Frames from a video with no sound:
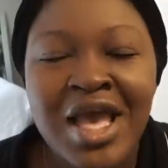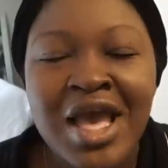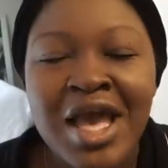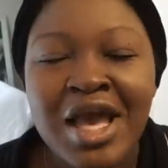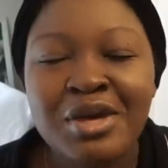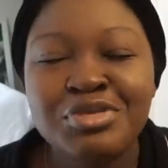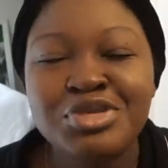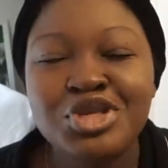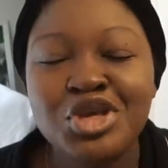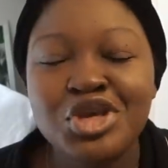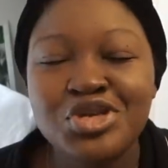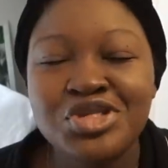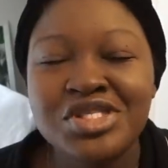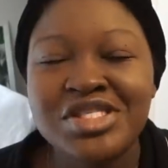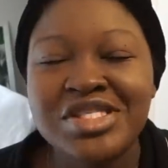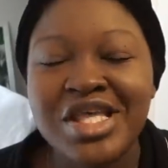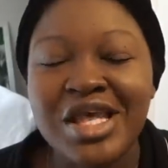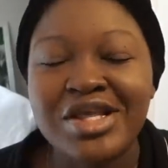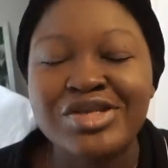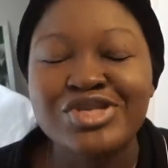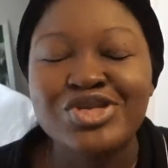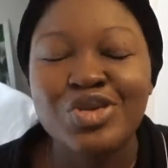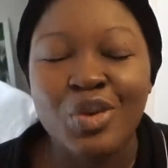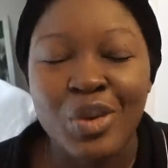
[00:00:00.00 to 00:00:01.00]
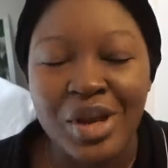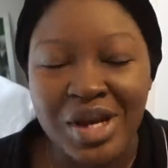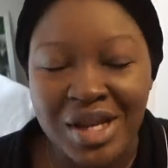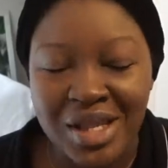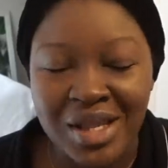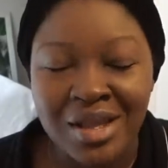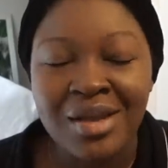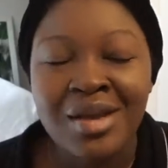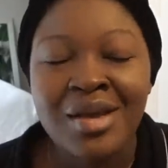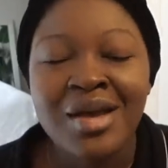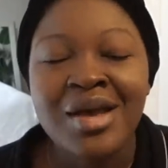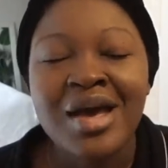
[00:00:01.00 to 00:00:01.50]
I'm so used to saying
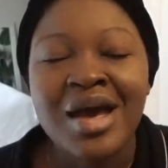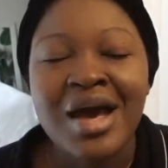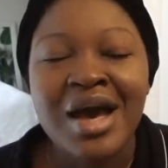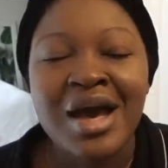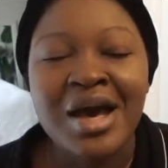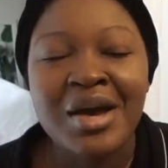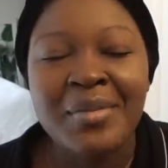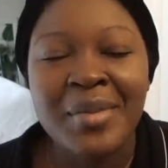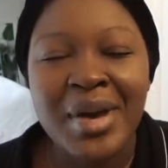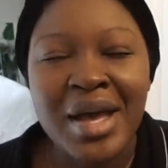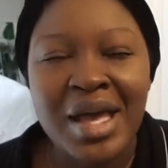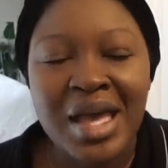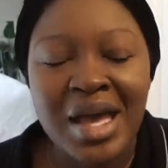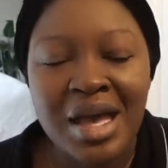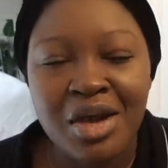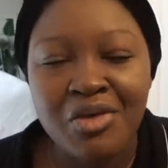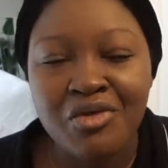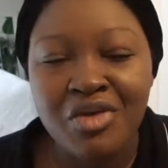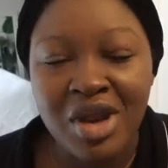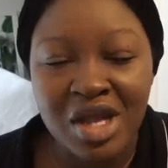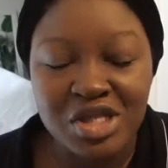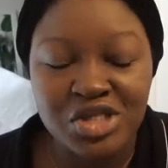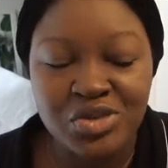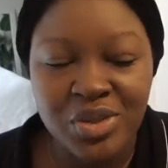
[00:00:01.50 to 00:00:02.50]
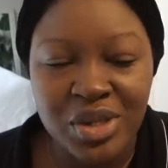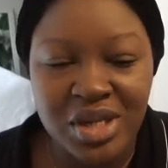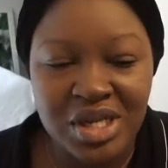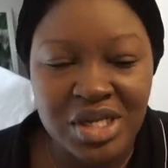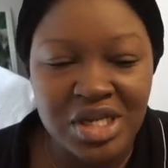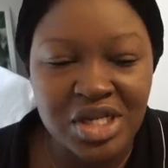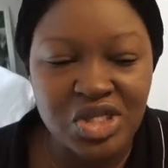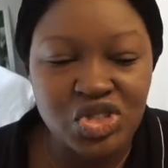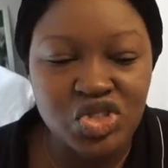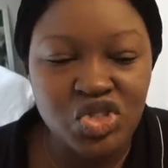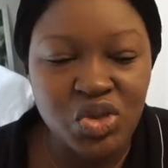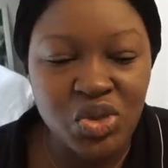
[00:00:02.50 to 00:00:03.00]
20. I graduated
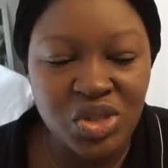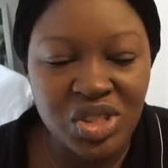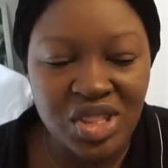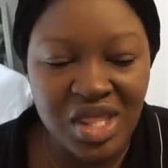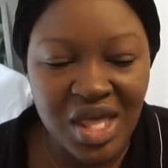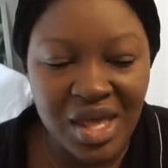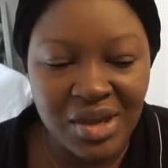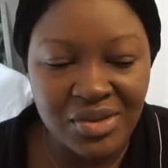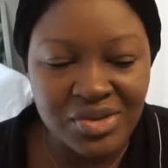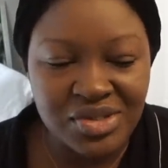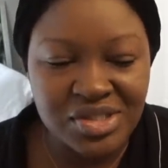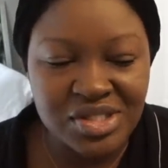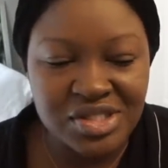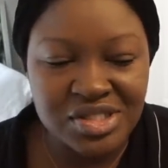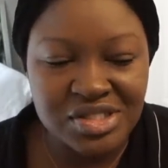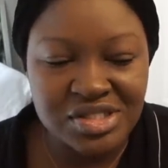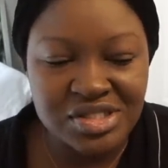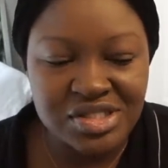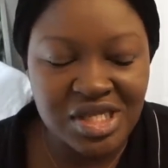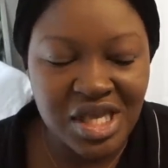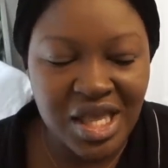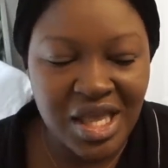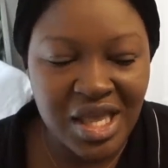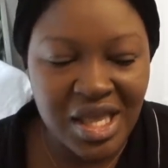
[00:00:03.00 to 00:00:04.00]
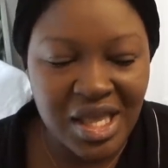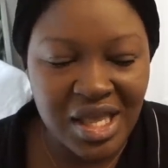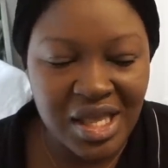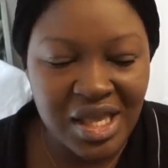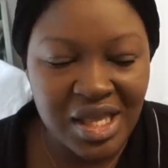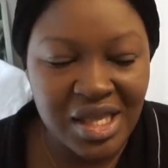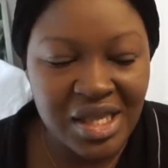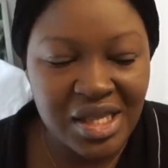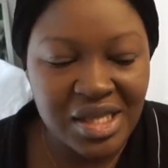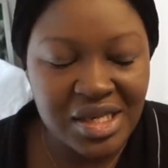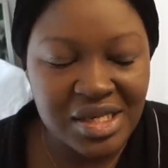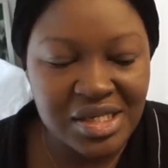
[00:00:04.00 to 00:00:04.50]
in
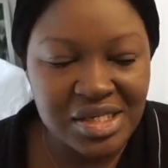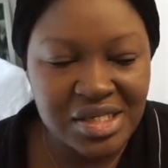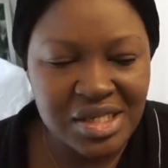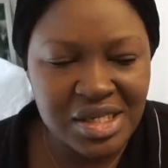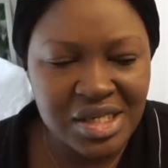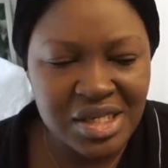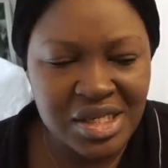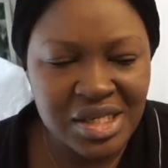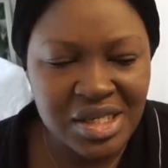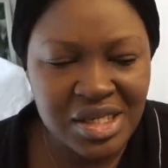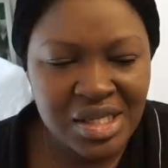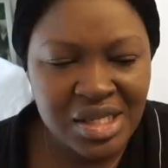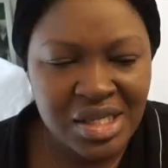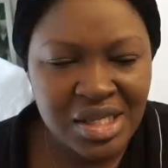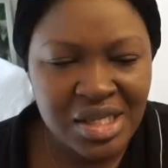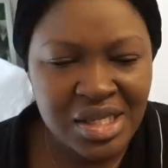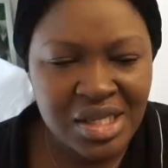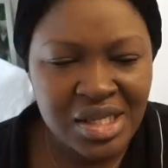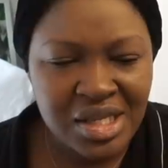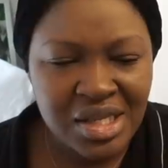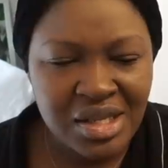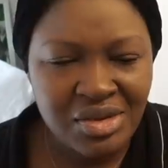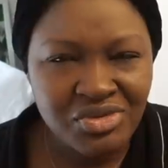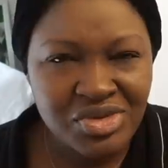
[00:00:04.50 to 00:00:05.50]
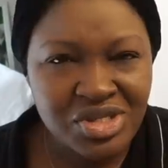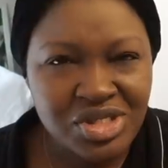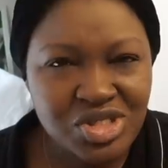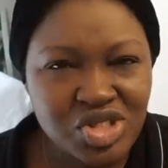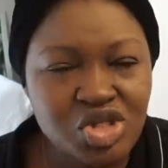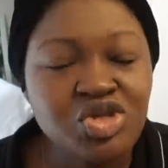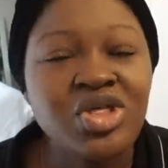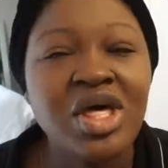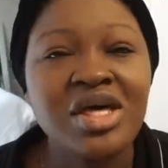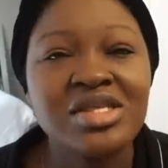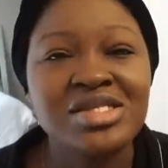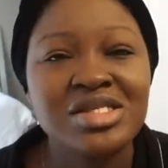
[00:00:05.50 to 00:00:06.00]

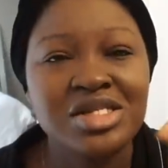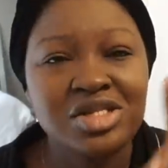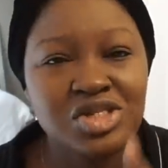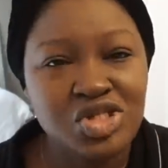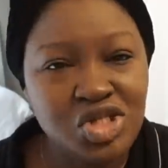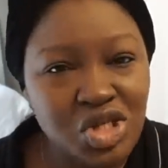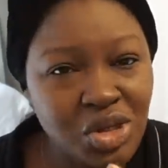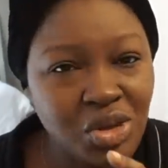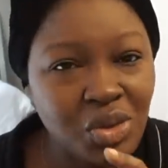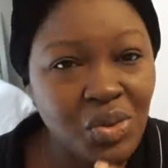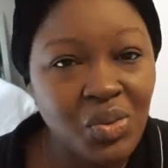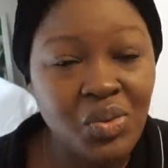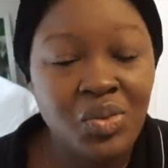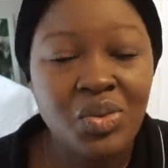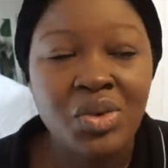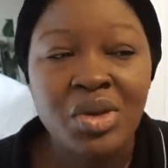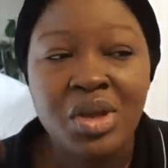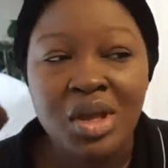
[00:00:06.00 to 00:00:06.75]
2002.